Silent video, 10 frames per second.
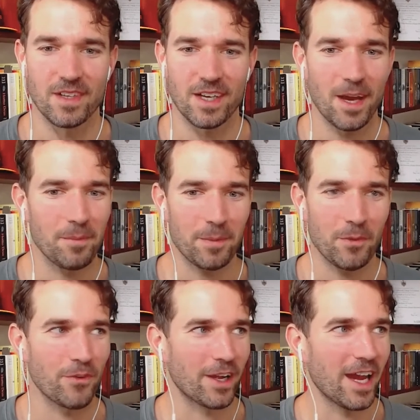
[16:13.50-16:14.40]
Yeah,
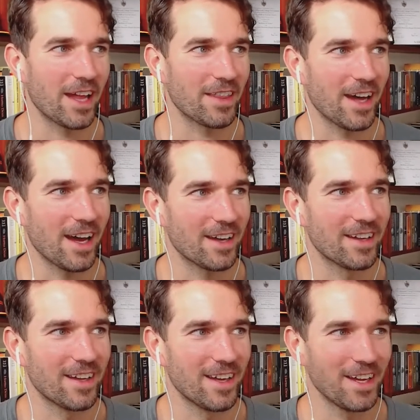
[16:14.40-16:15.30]
people forget that,
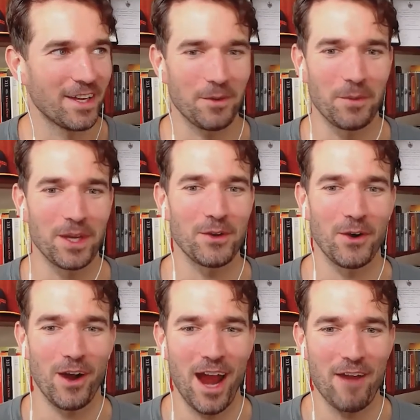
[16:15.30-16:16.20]
when
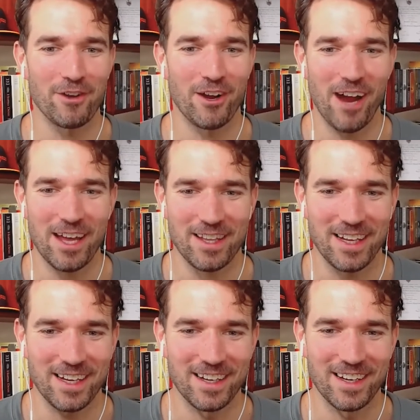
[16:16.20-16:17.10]
you're a heavier
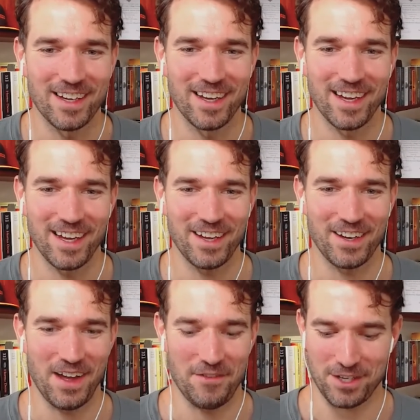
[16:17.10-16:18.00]
athlete,
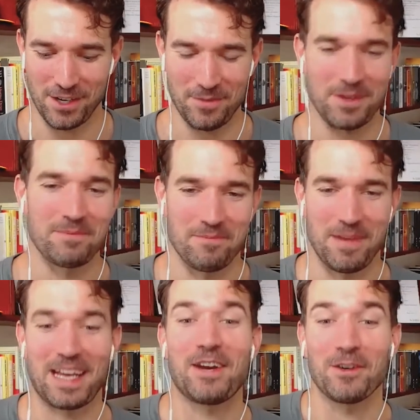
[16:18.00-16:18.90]
every time you
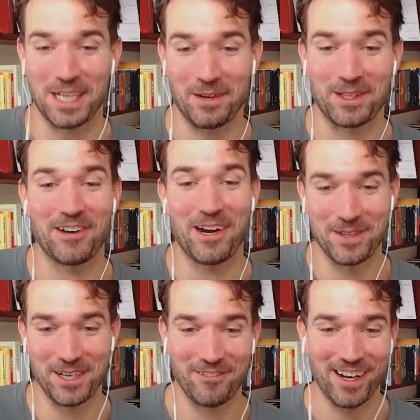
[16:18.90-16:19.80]
make contact with the ground
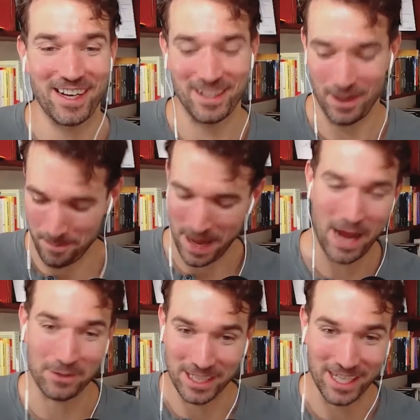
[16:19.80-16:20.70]
when you're running, you're like
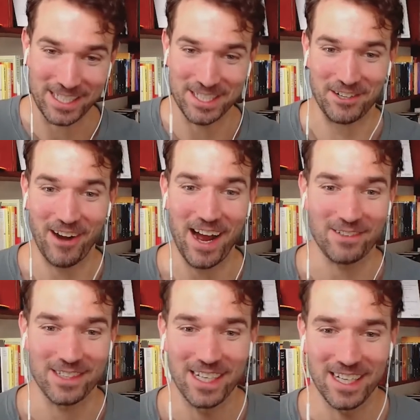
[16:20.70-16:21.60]
pounding against the
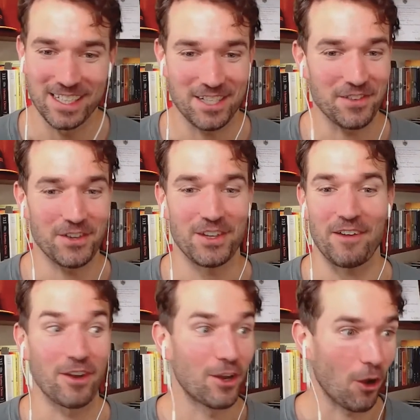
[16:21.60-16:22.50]
ground. So if you're doing
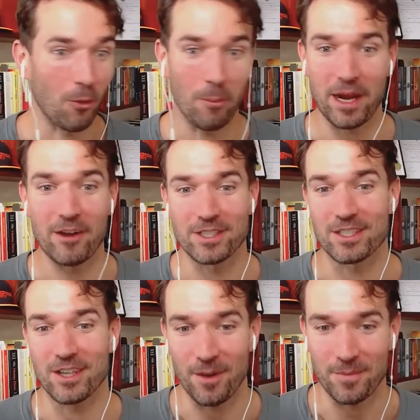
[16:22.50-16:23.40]
that for long periods of
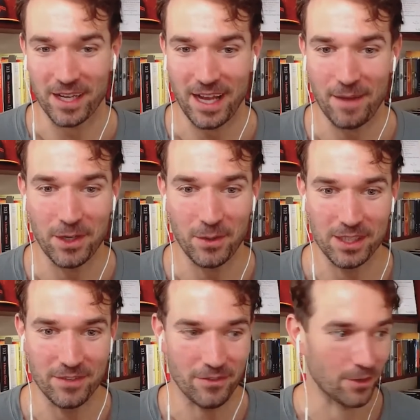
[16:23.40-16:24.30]
time, that can be
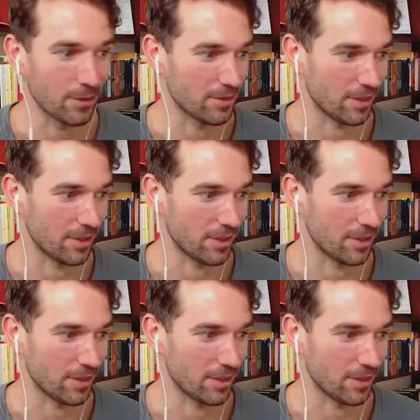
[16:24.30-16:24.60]
quite difficult.